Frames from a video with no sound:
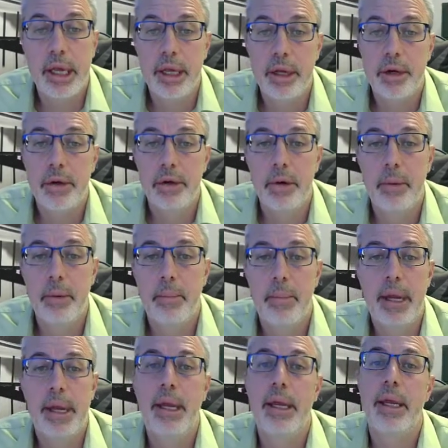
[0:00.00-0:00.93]
Enter
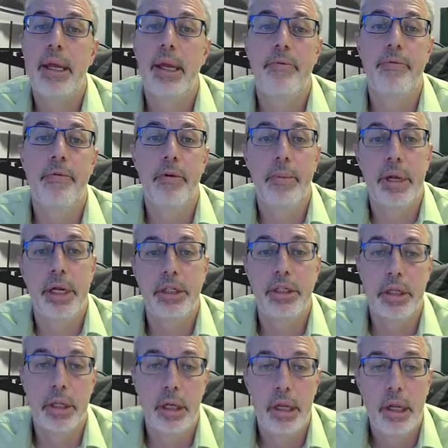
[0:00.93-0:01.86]
Bank
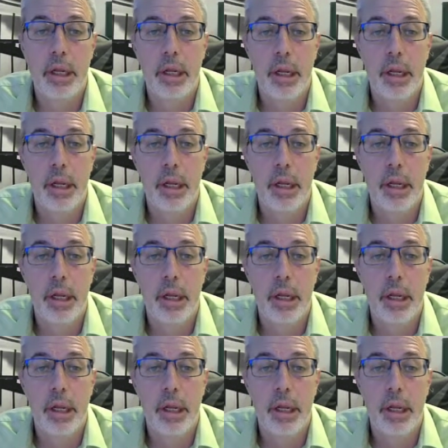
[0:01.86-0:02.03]
Information.